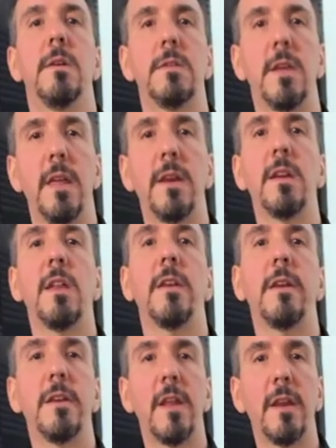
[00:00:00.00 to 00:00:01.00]
da da da
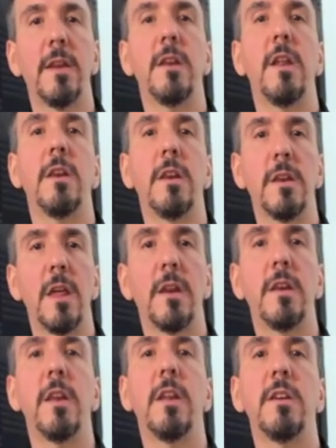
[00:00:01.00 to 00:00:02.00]
da da da da da da
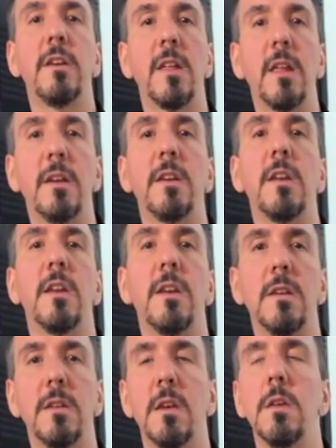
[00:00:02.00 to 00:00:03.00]
da da da da
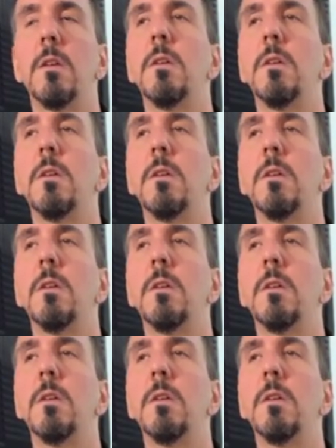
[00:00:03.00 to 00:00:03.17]
da da.